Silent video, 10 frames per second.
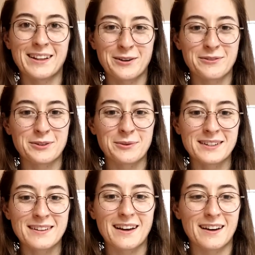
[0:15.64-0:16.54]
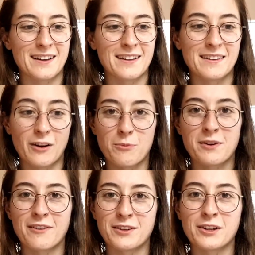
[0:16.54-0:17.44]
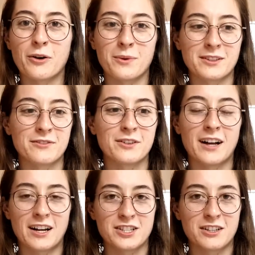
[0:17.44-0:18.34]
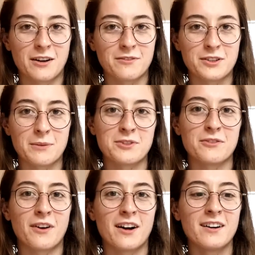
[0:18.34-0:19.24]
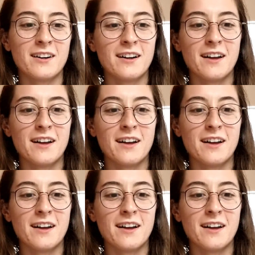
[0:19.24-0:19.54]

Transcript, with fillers: Hello, everyone. Uh, hope you're having a wonderful HashiConf Europe so far.